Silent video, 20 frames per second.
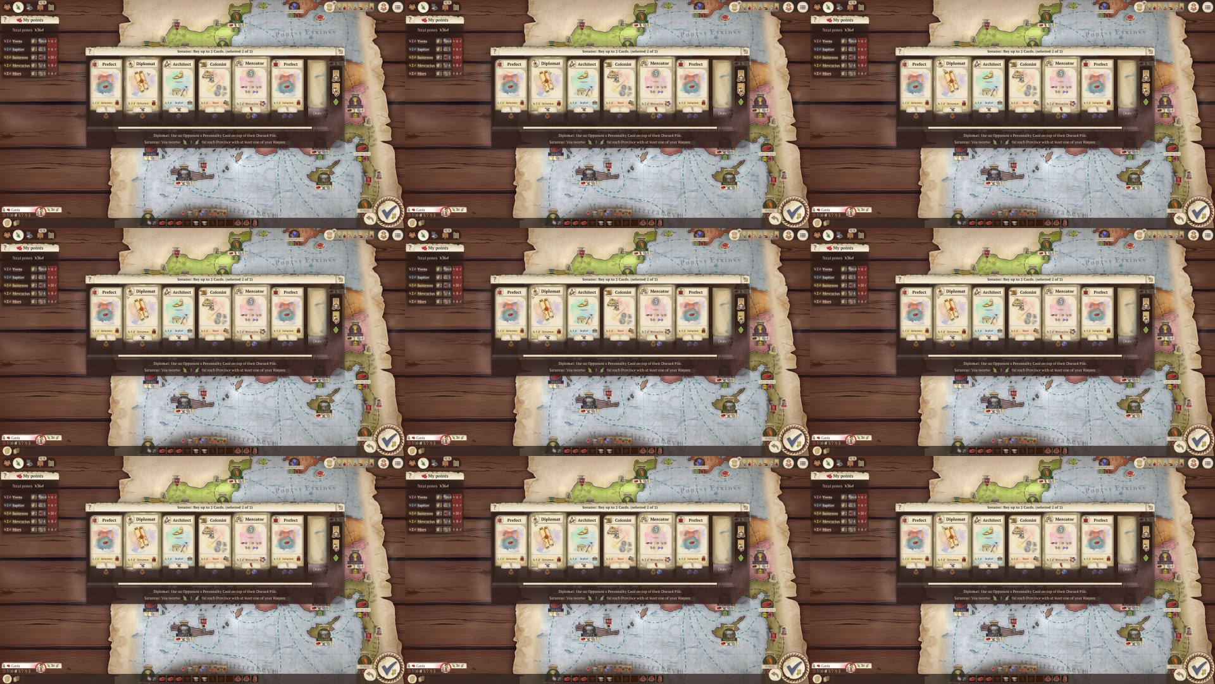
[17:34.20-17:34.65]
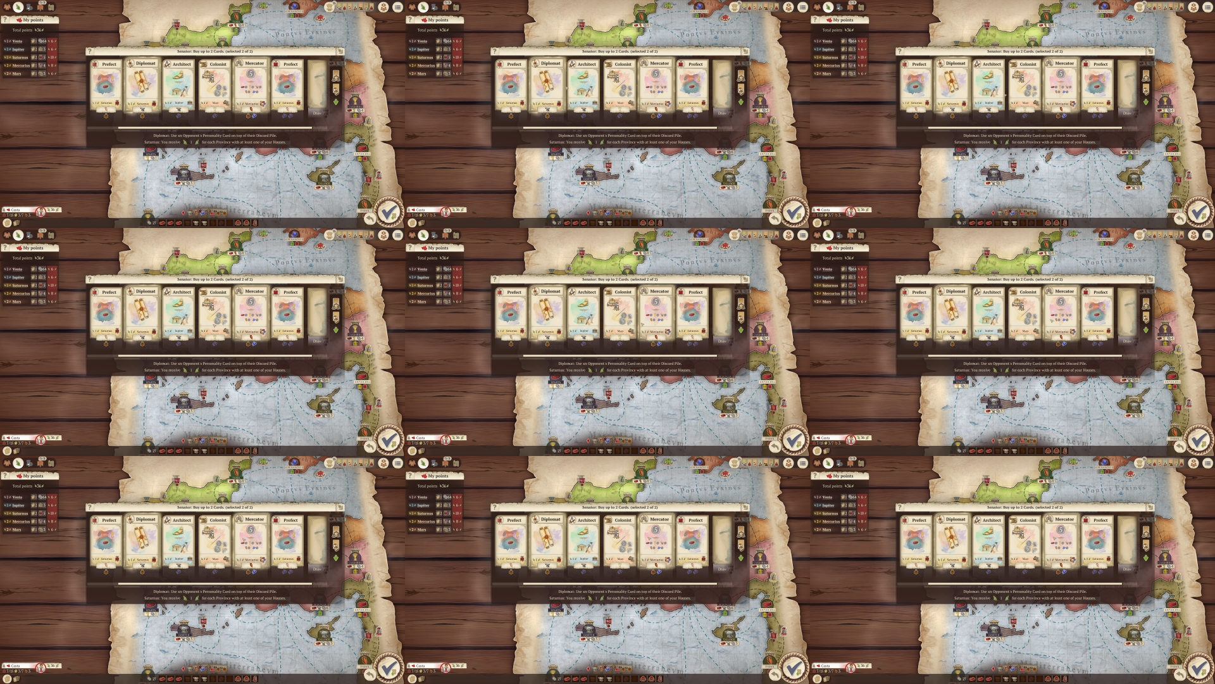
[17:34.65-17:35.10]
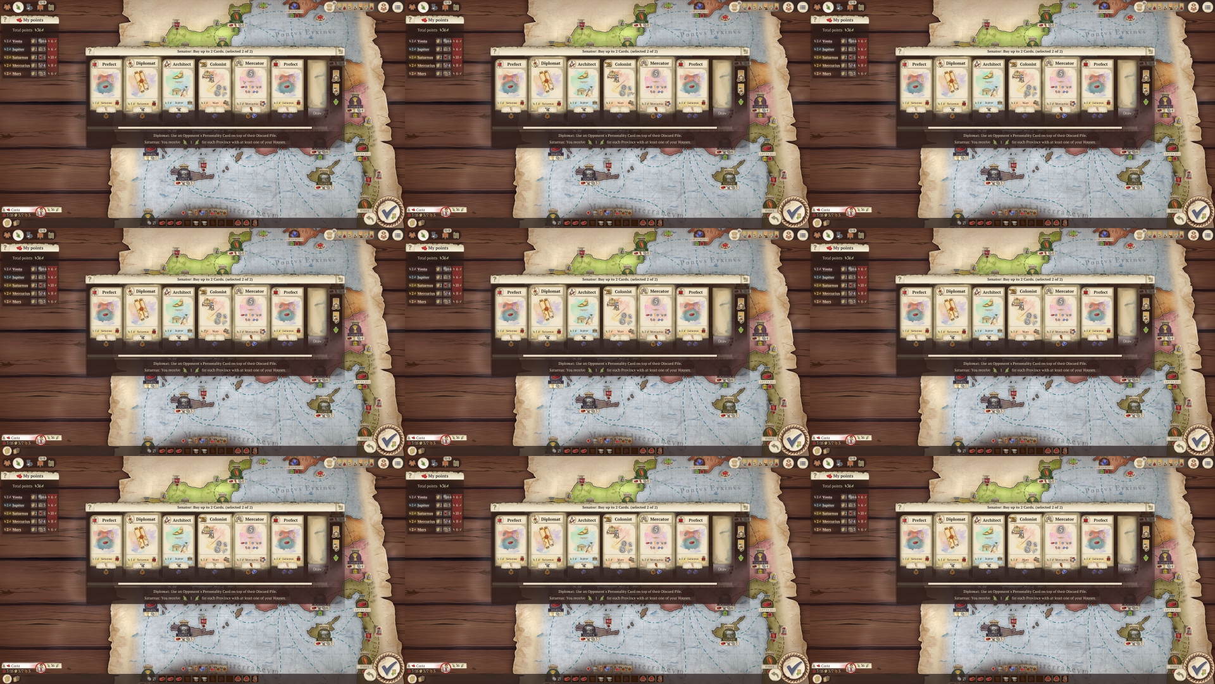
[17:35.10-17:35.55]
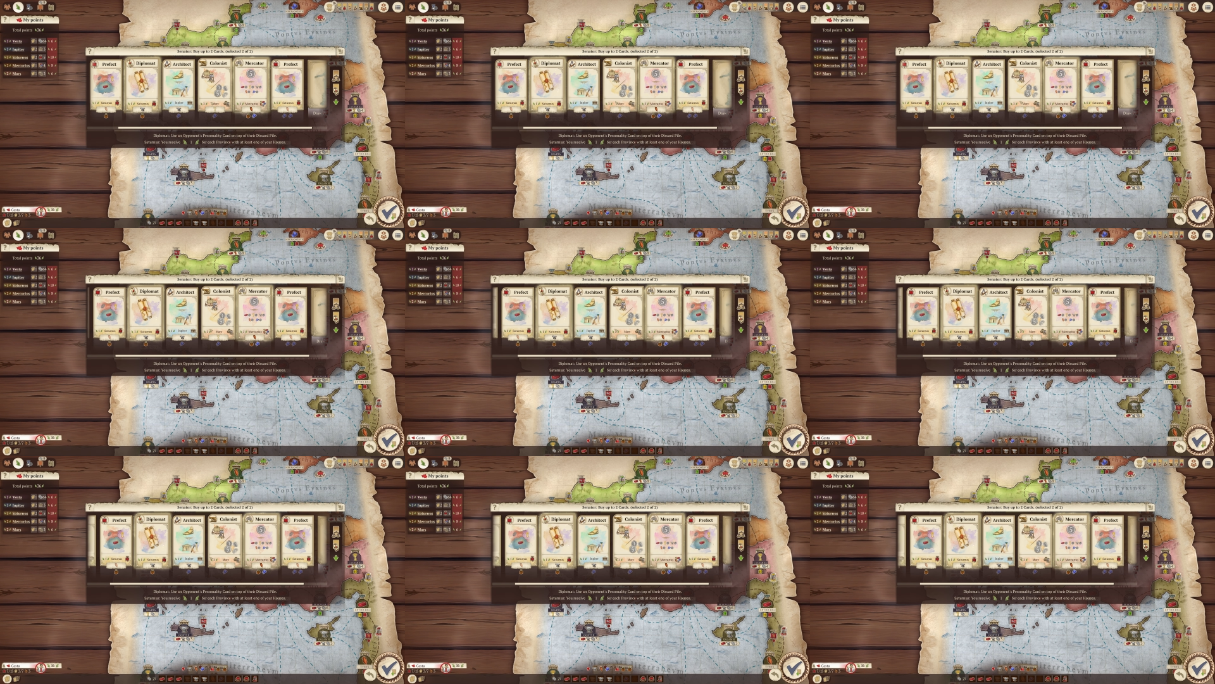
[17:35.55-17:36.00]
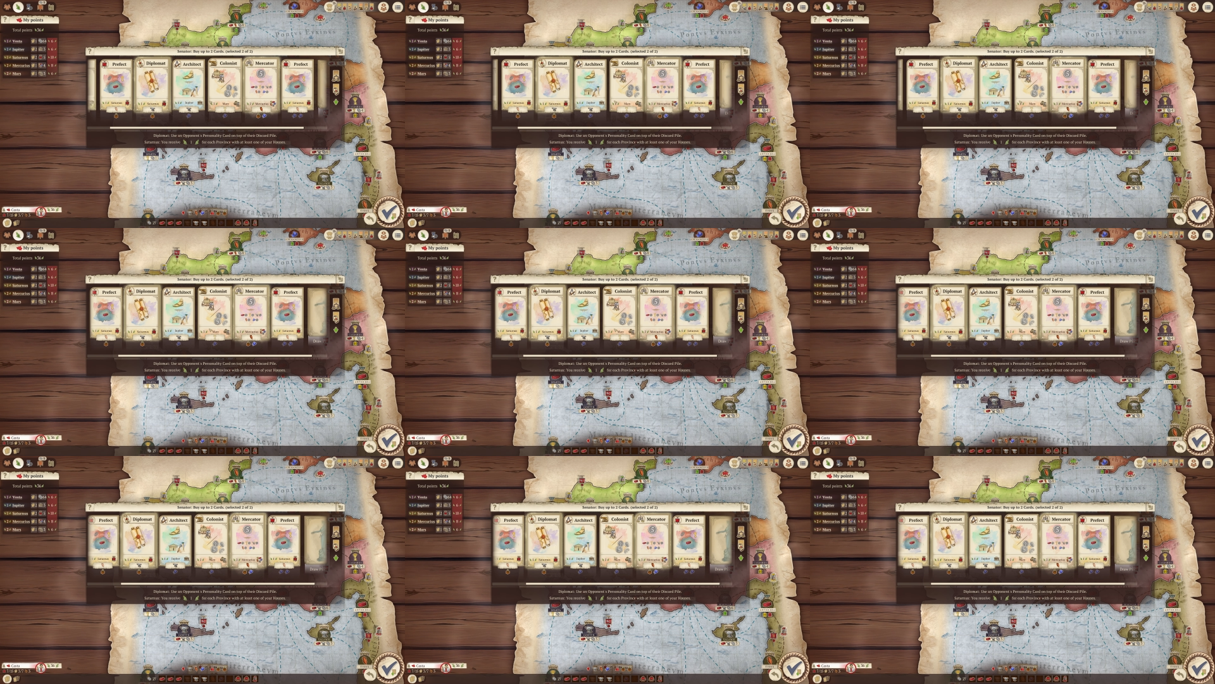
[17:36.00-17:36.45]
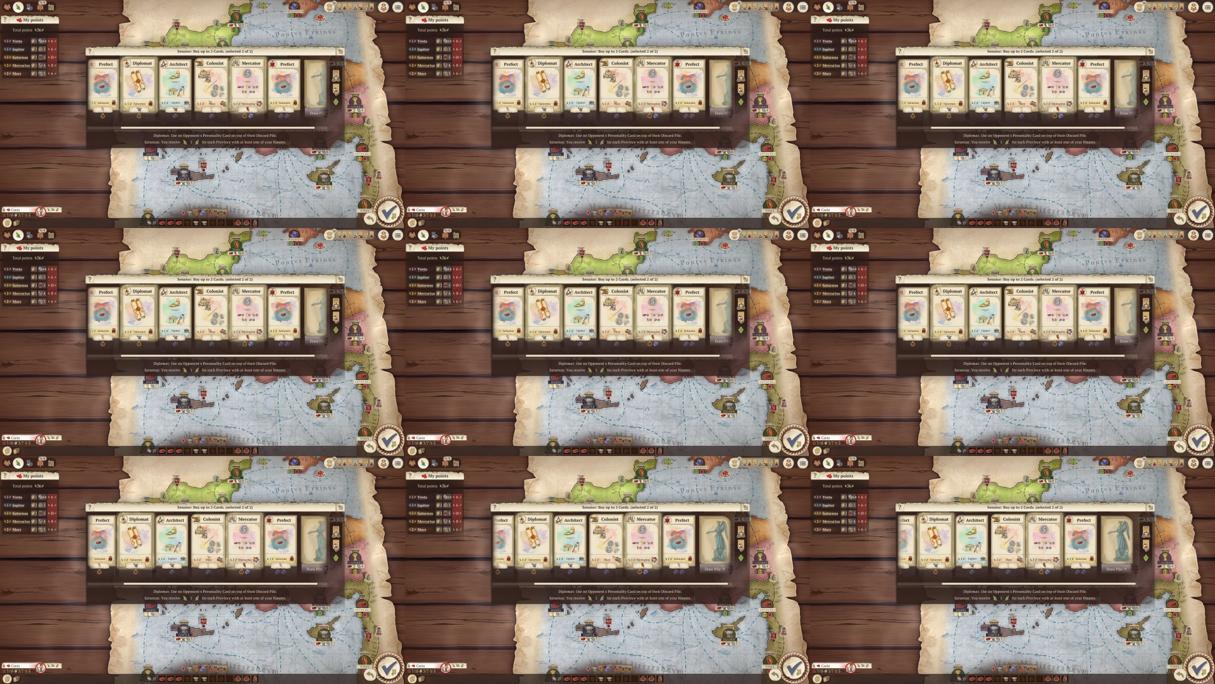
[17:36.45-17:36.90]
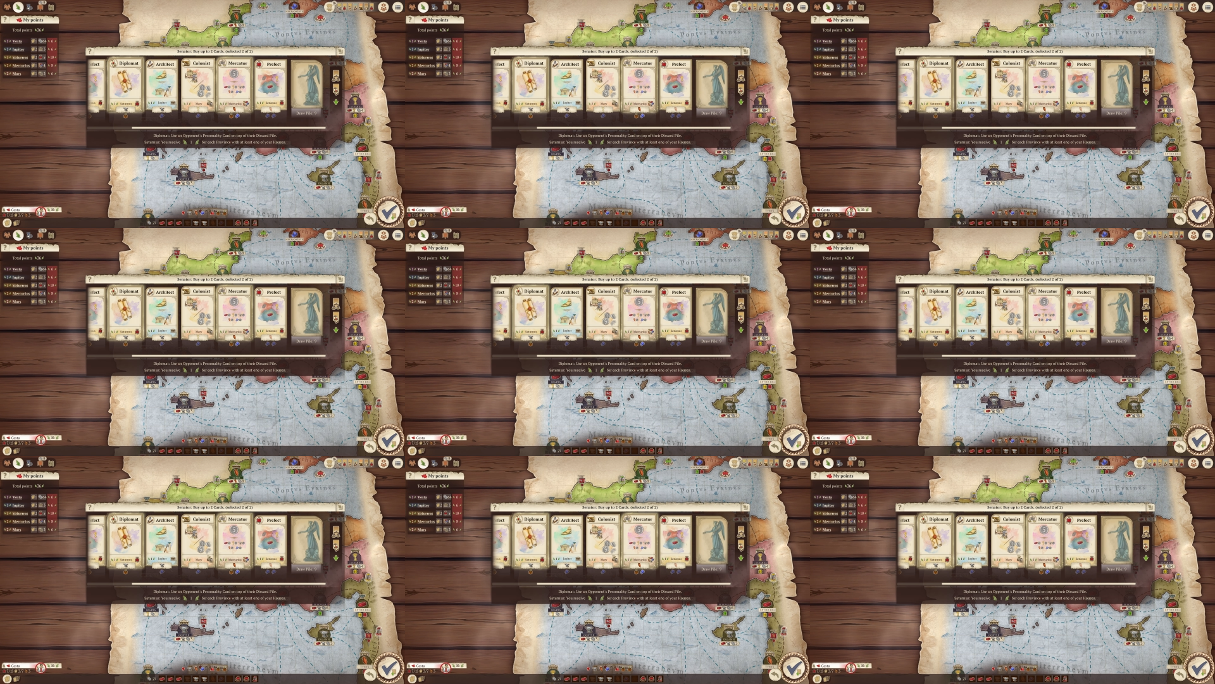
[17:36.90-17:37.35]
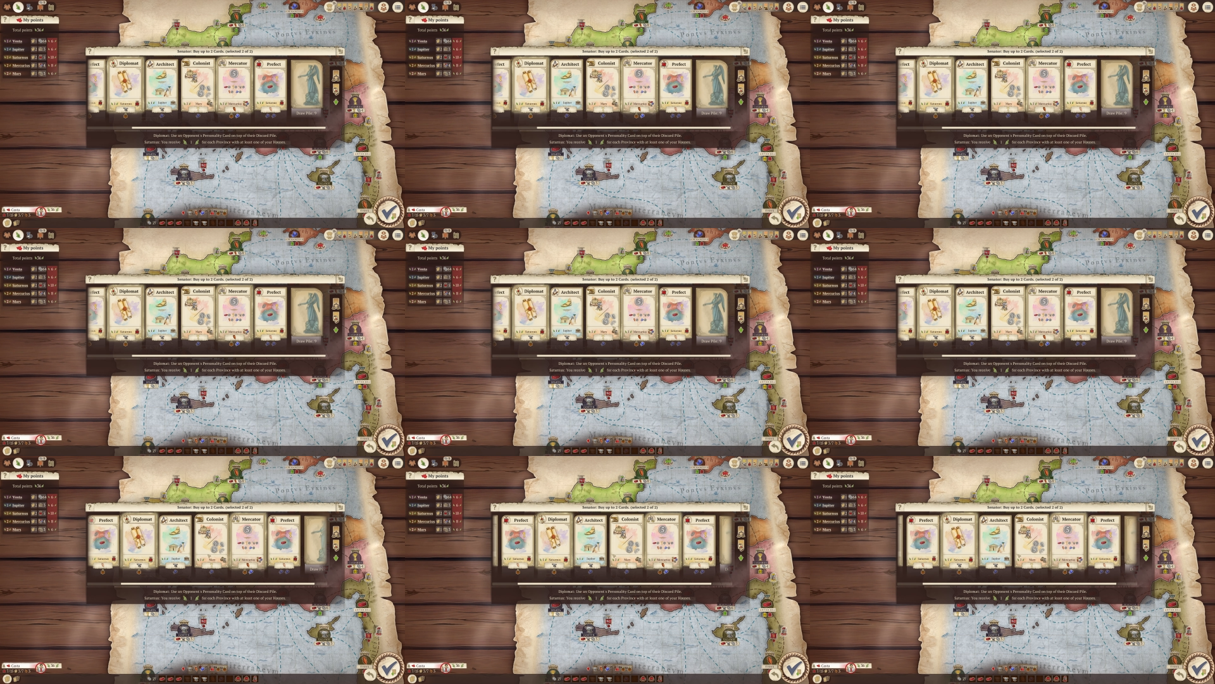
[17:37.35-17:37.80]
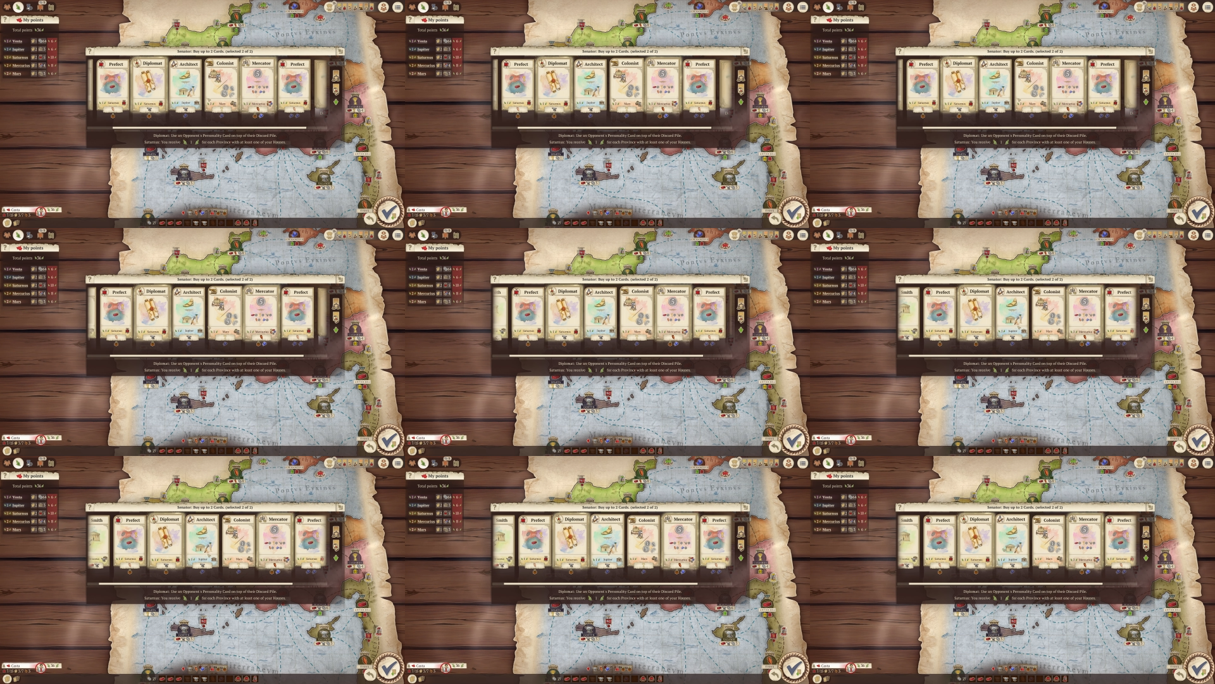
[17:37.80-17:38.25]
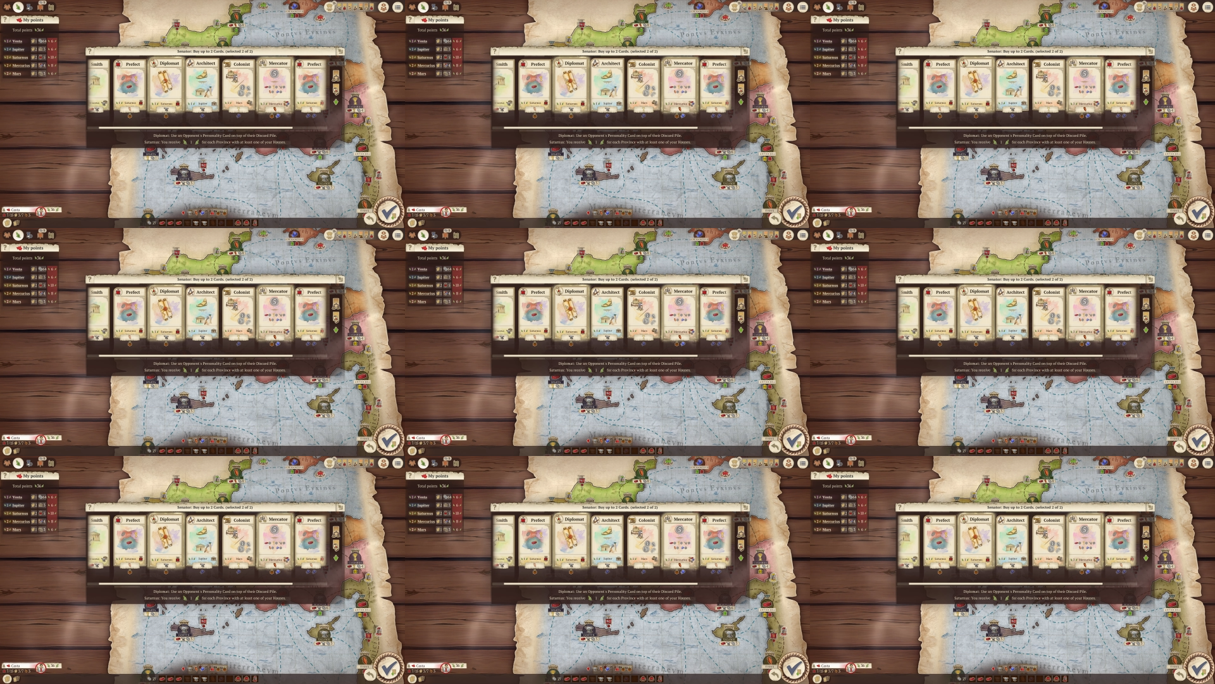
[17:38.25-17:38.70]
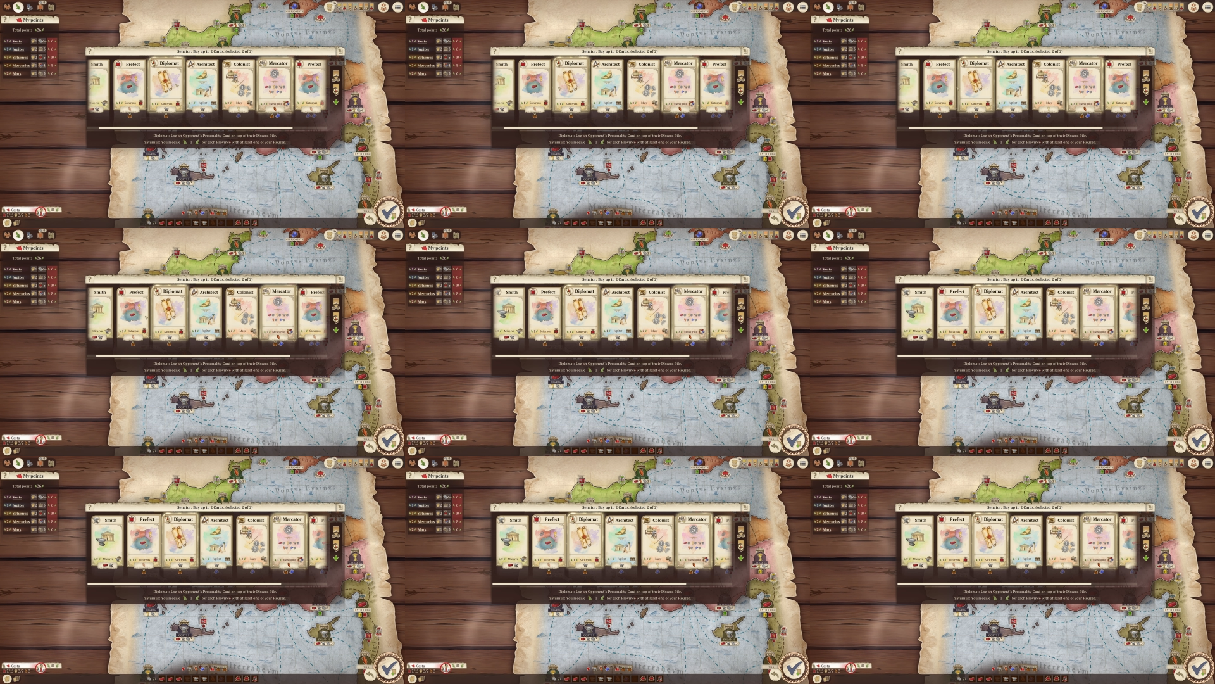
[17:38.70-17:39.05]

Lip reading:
Nobody's mouth can be seen.